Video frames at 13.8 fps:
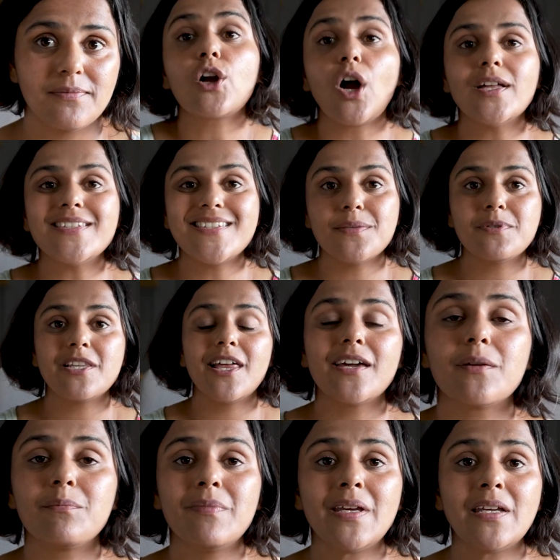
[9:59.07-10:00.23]
Concepts
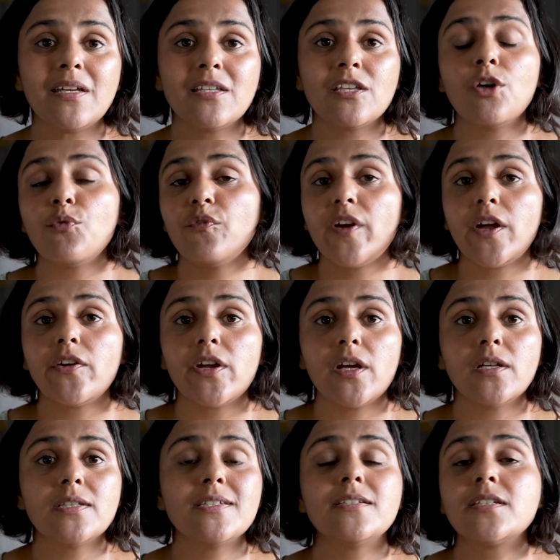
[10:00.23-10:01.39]
like mean,
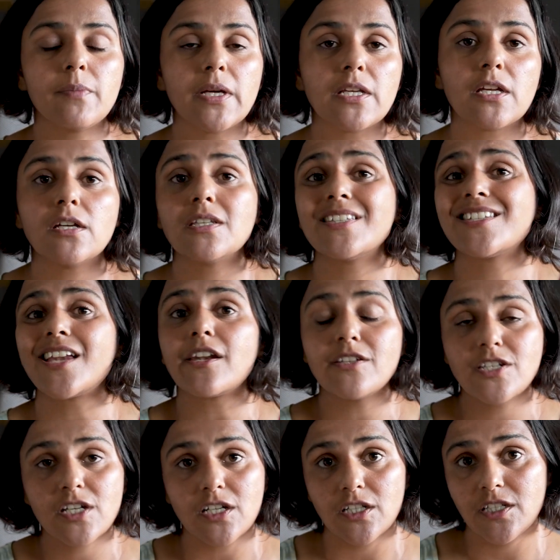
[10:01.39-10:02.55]
variance, median,
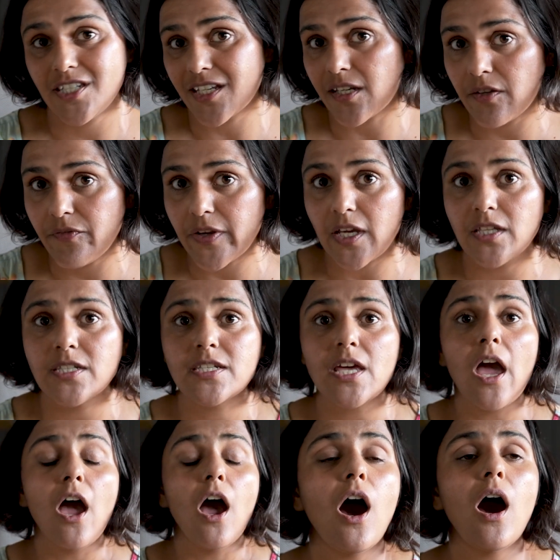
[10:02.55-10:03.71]
statistical significance
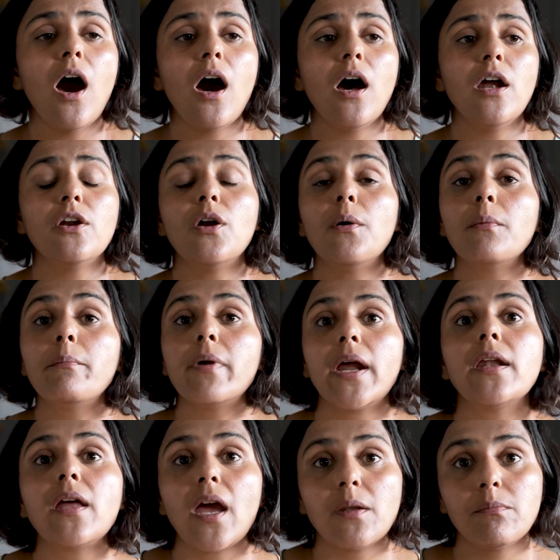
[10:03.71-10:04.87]
are
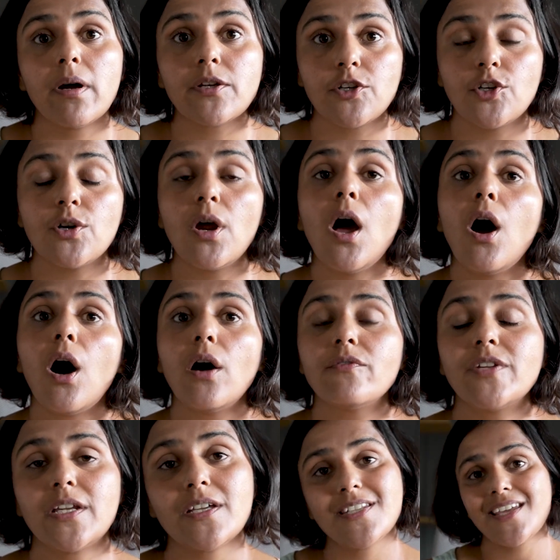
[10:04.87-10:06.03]
bread and butter of
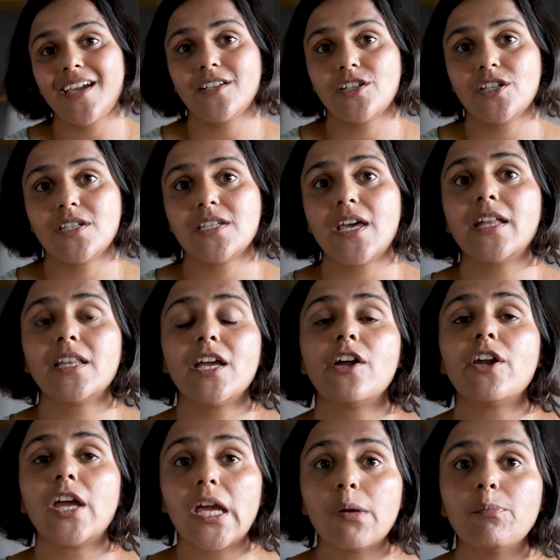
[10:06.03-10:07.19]
data scientists, and they
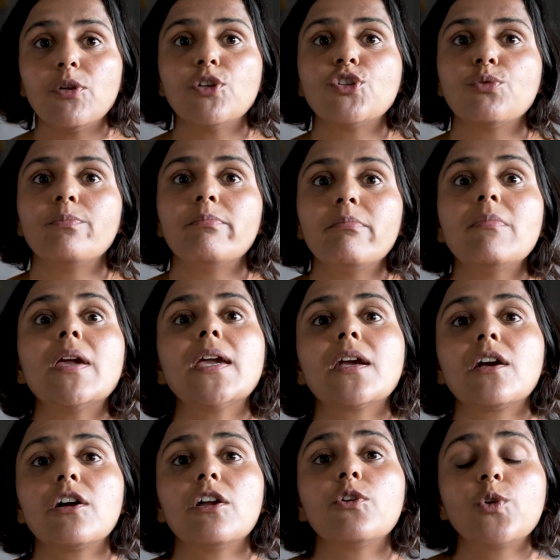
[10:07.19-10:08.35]
are able to
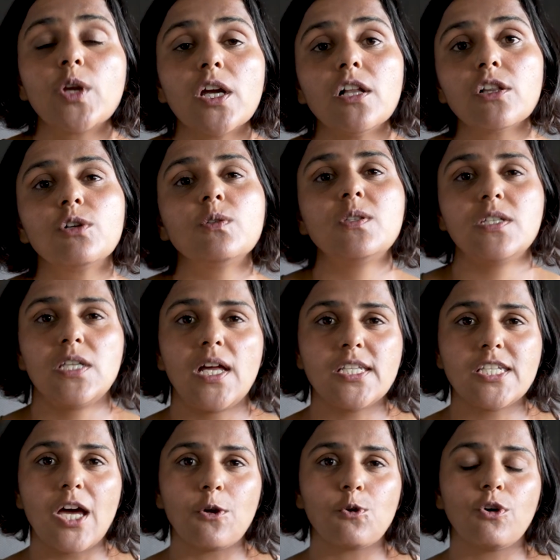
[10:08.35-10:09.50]
make real good
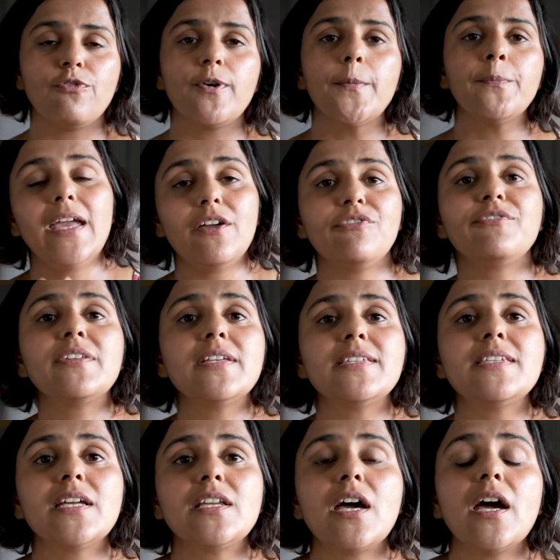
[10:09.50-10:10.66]
sense out of if this
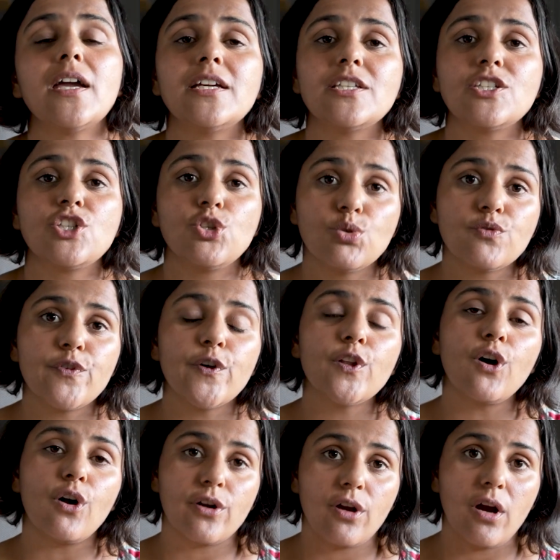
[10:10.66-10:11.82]
data is useful
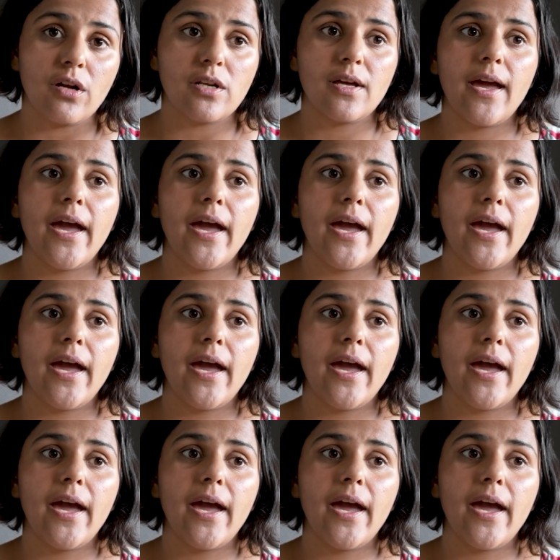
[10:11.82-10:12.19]
or not.